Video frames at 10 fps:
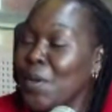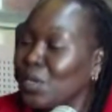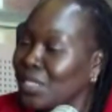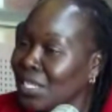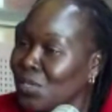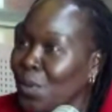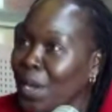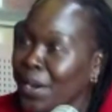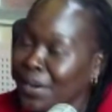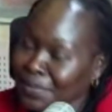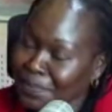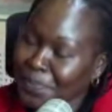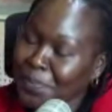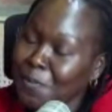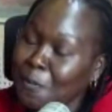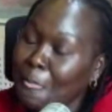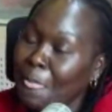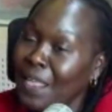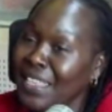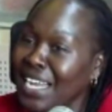Because that's where
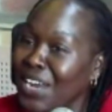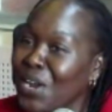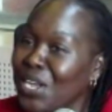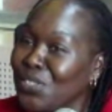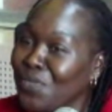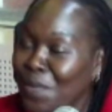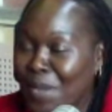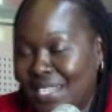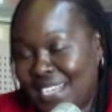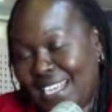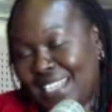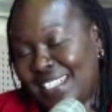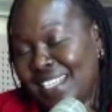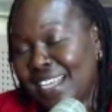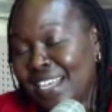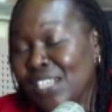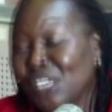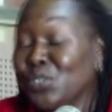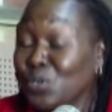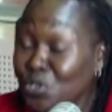the crux of the matter is
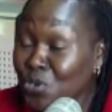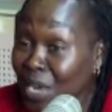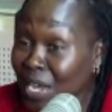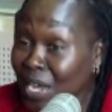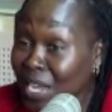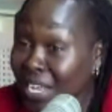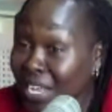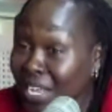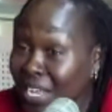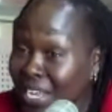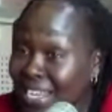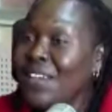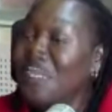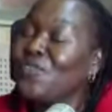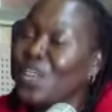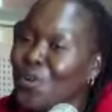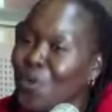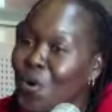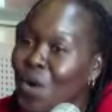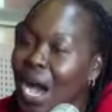so train, even if they
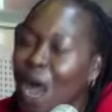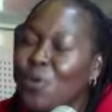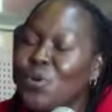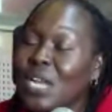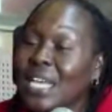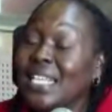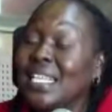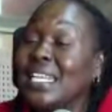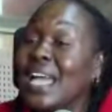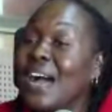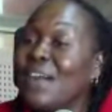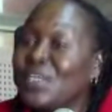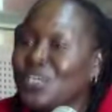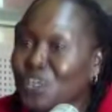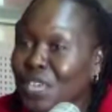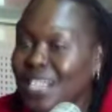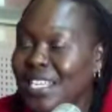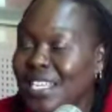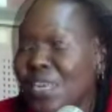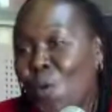go. I would rather that I have a
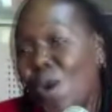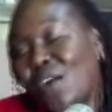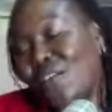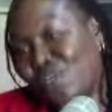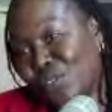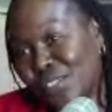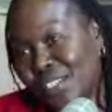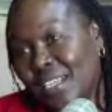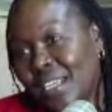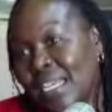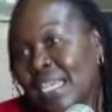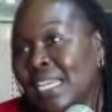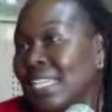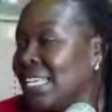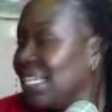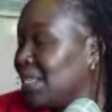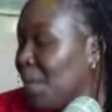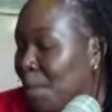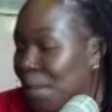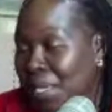trained workforce. It's a
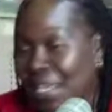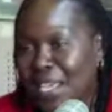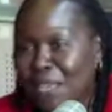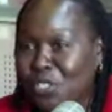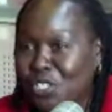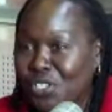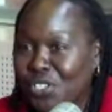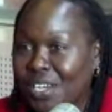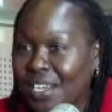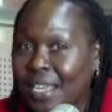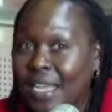big game changer.